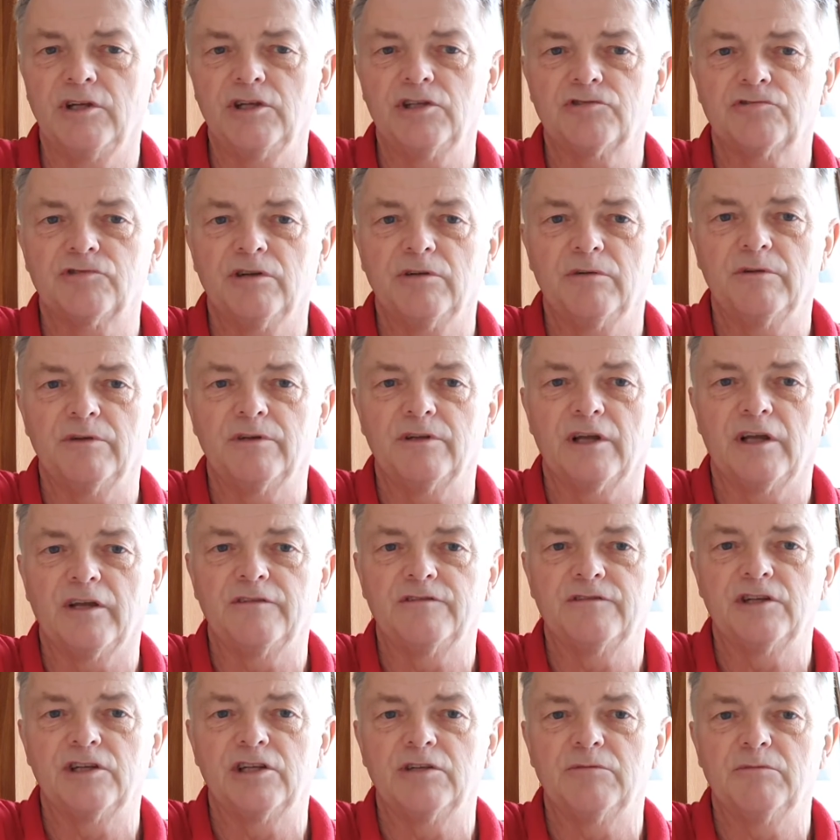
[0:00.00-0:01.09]
Street with Dave
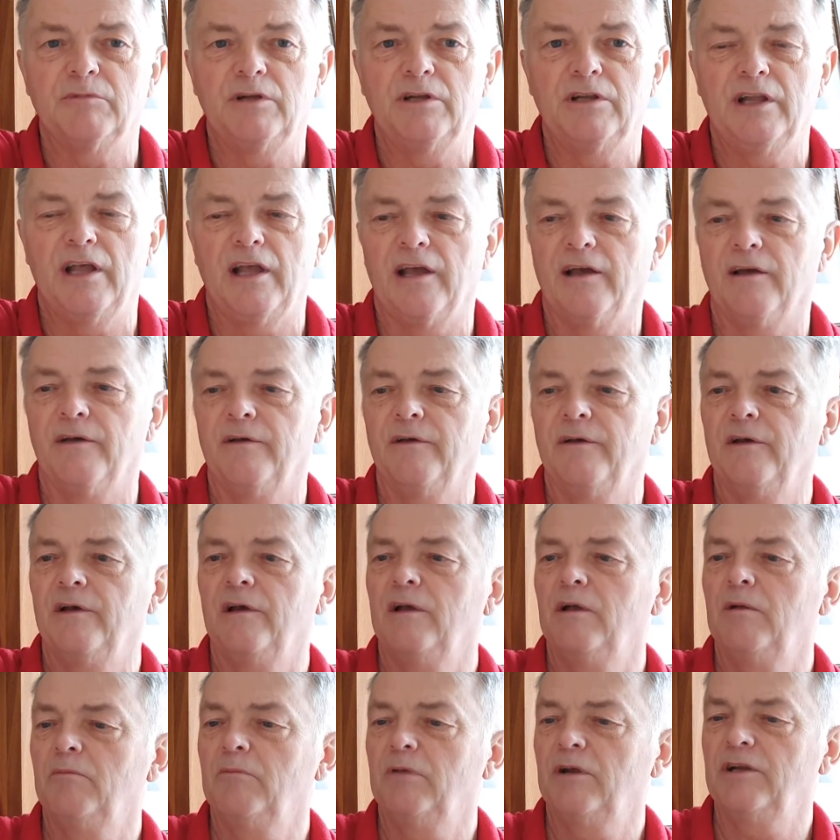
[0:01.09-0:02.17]
Sydenham in there.
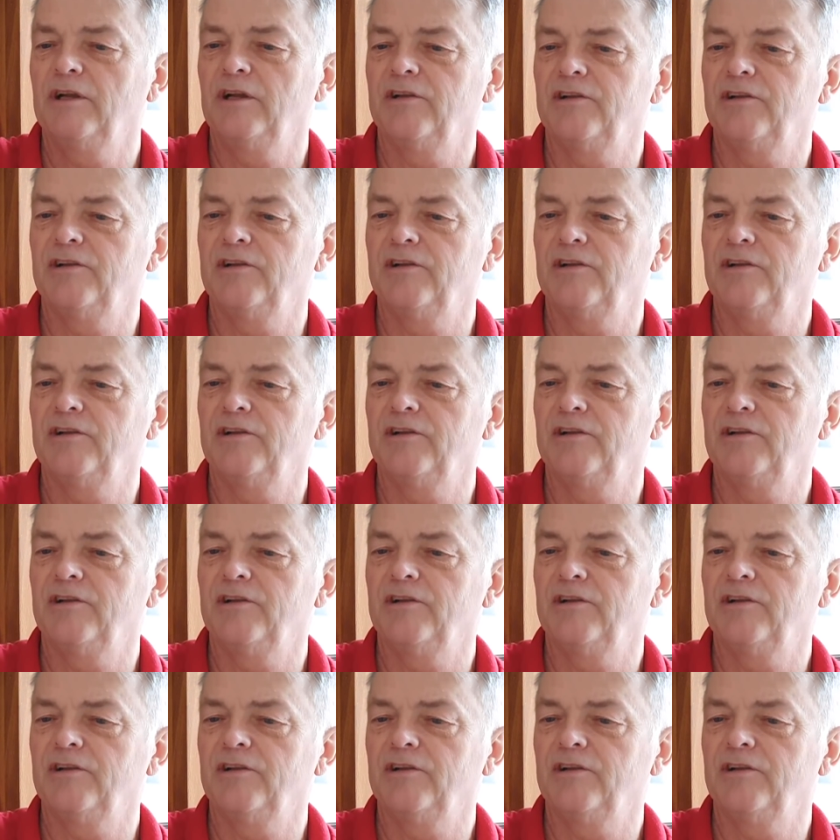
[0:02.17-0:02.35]
Plenty